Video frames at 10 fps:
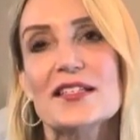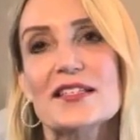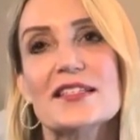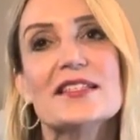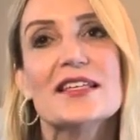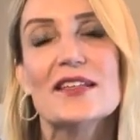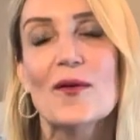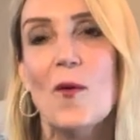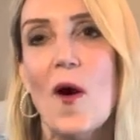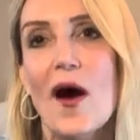to see the
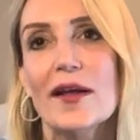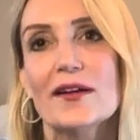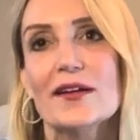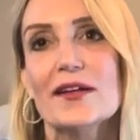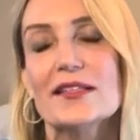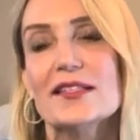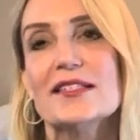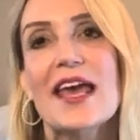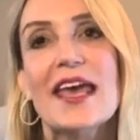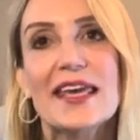water and to
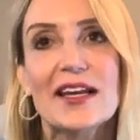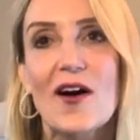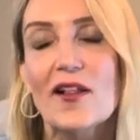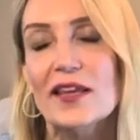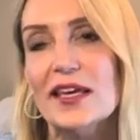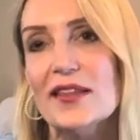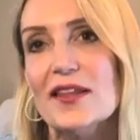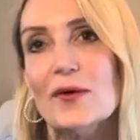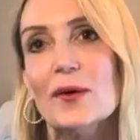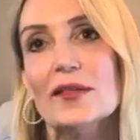take it all in.
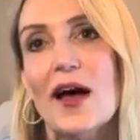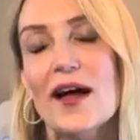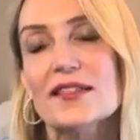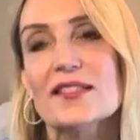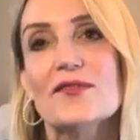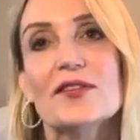There were lots of